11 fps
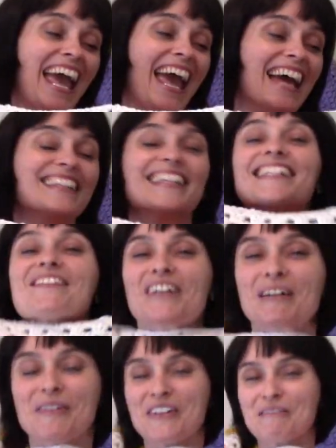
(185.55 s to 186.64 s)
and this is
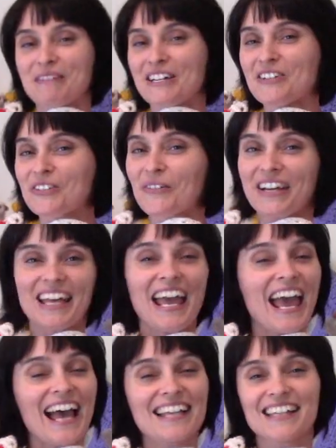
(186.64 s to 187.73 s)
what I'm going to be enjoying
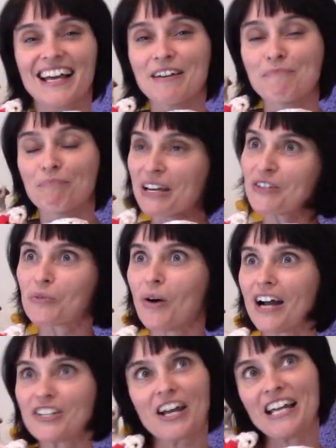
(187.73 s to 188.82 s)
as I binge
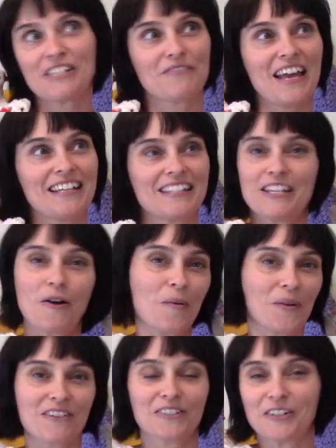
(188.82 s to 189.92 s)
watch Ice Fantasy or
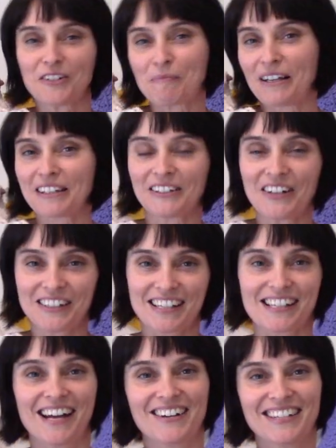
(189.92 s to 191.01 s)
whatever else my little heart
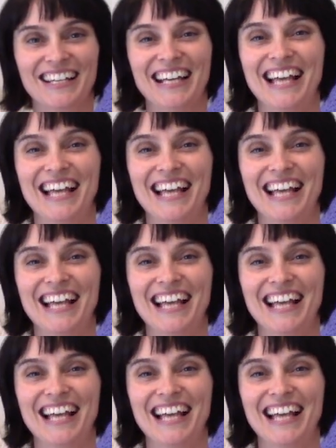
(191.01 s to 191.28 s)
desires